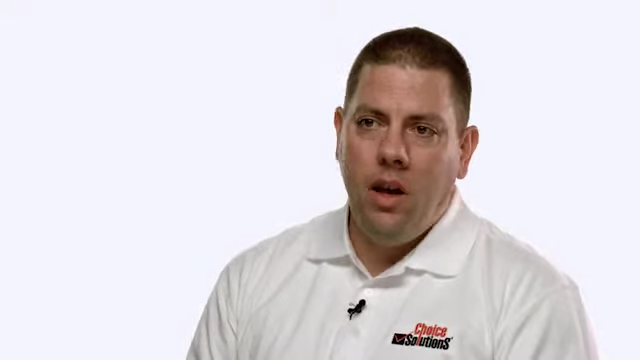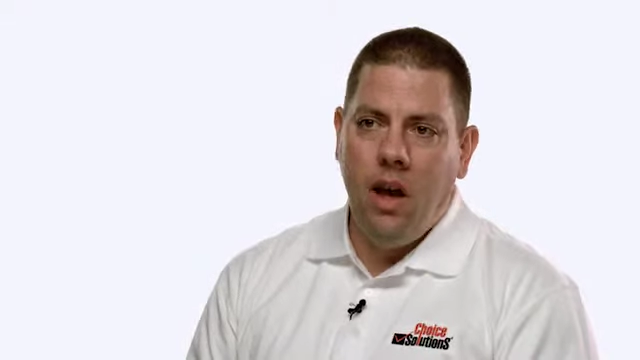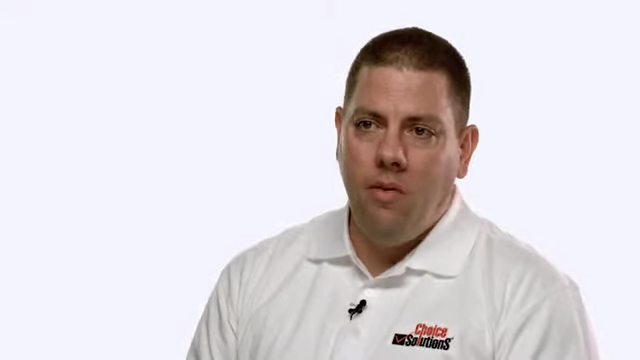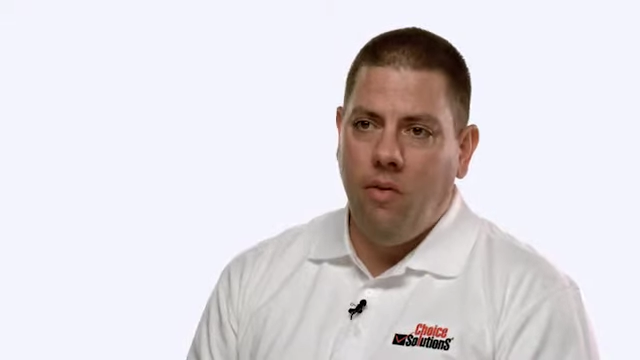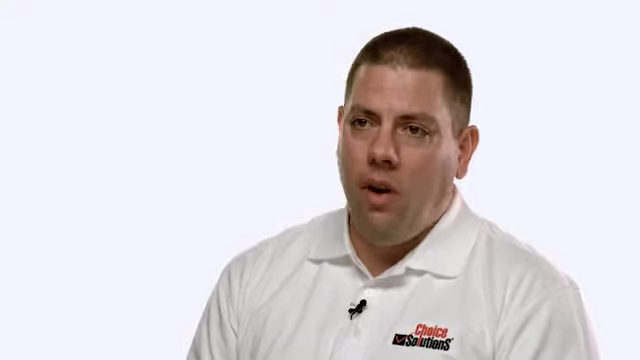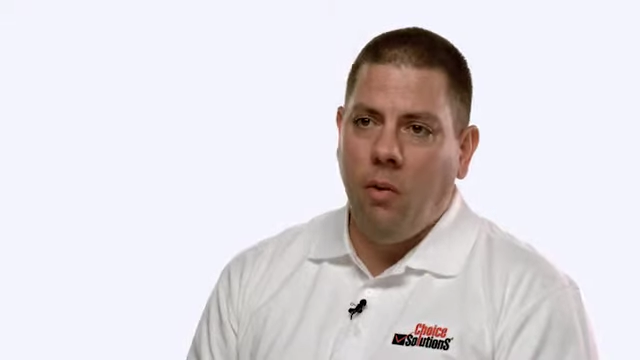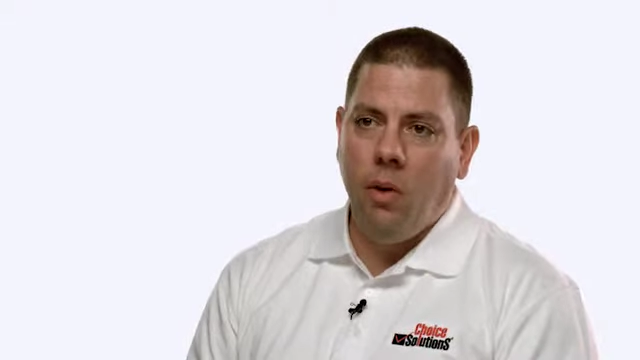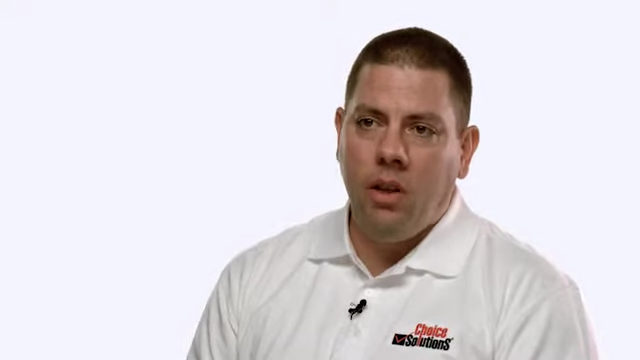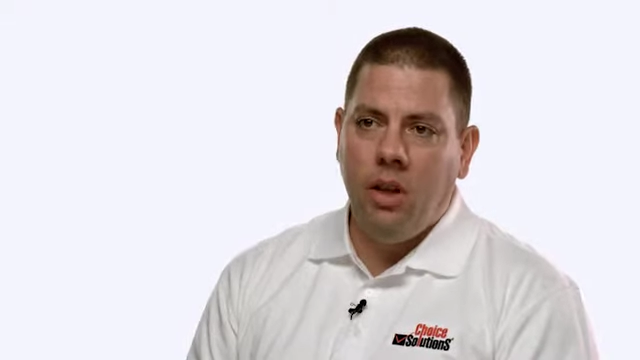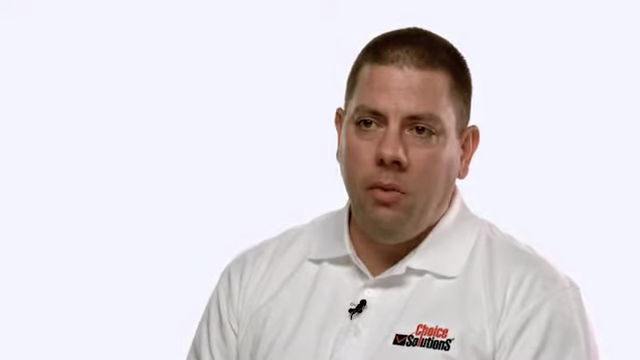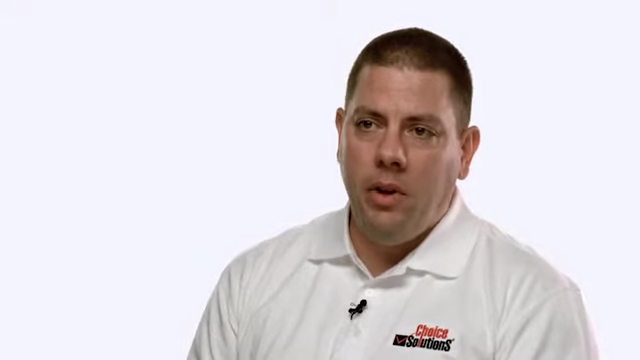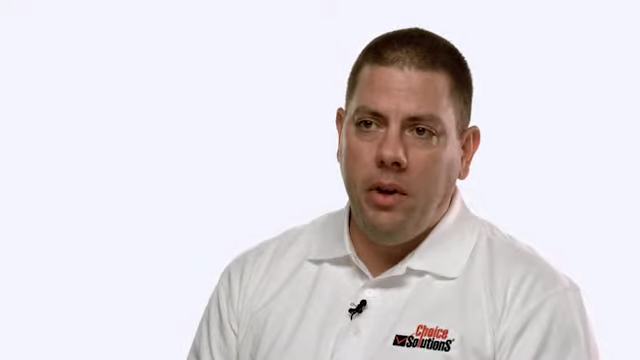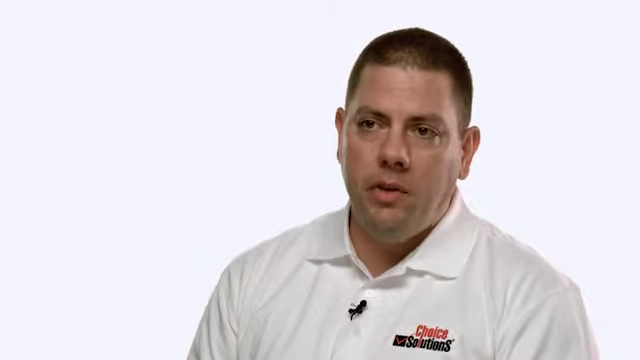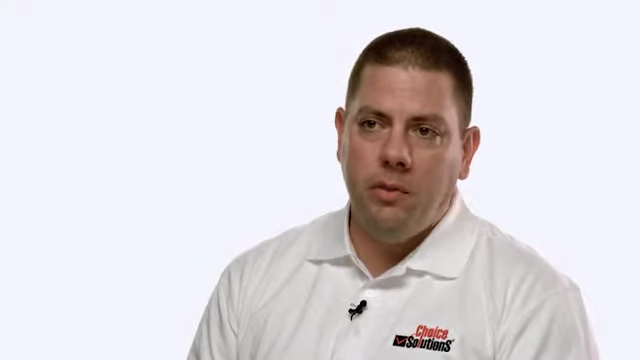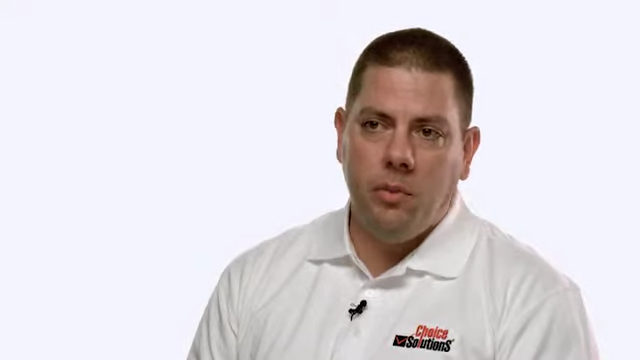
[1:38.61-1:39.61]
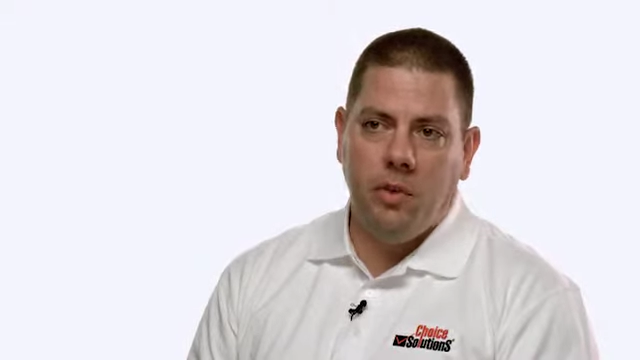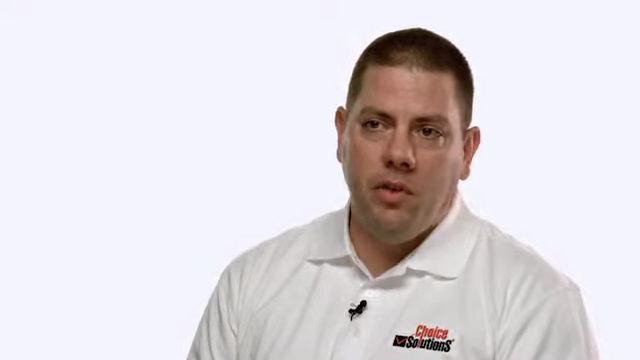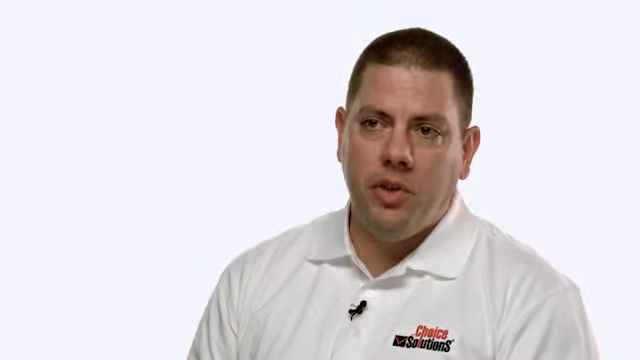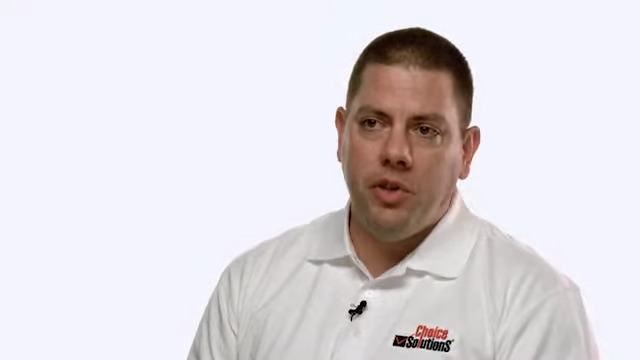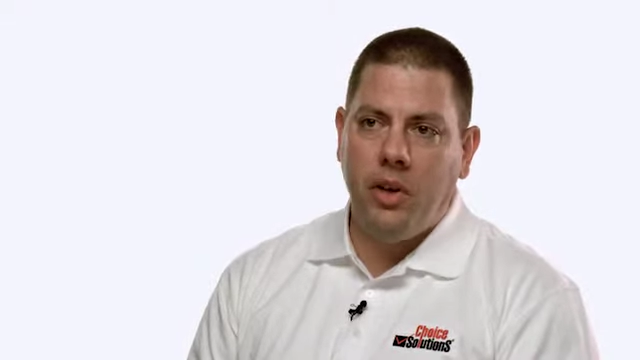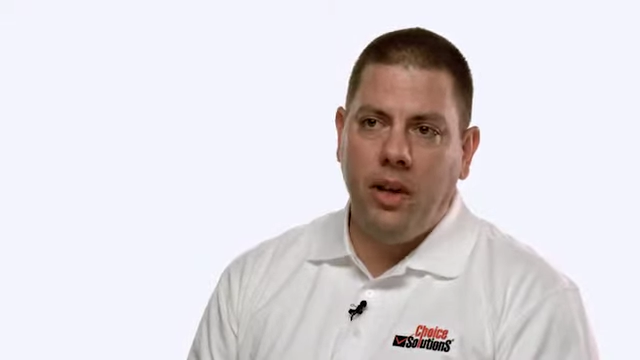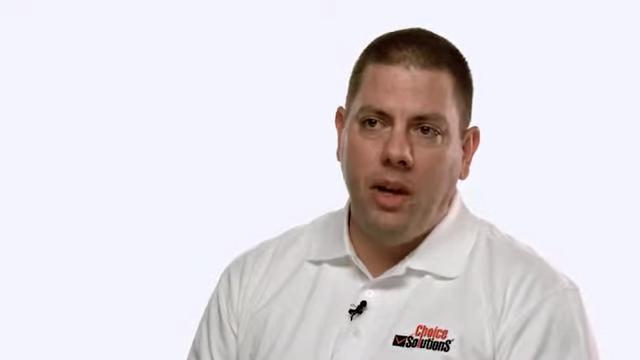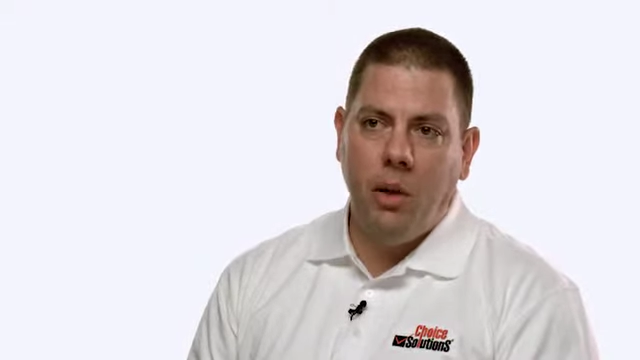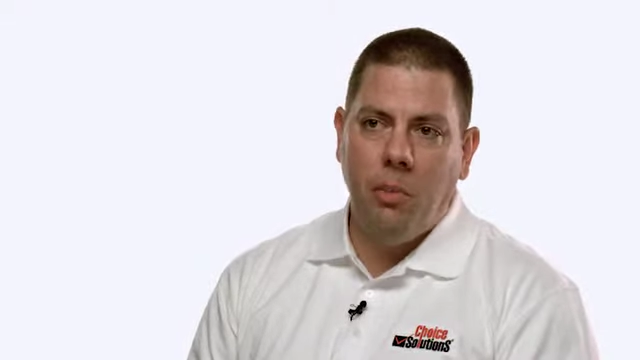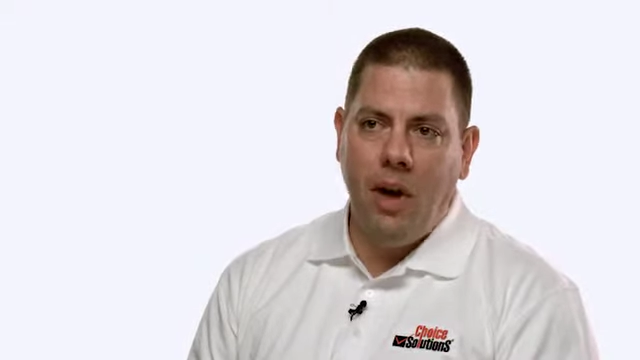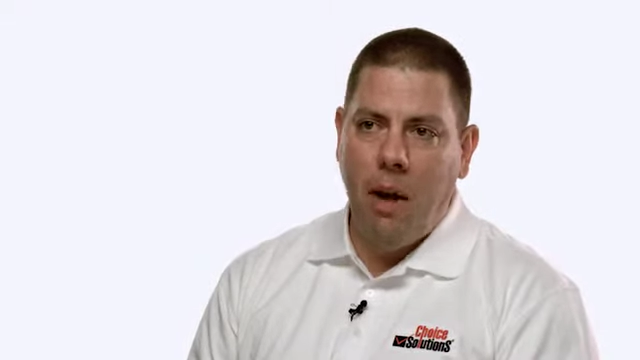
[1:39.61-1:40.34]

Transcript: and very quickly be provisioning up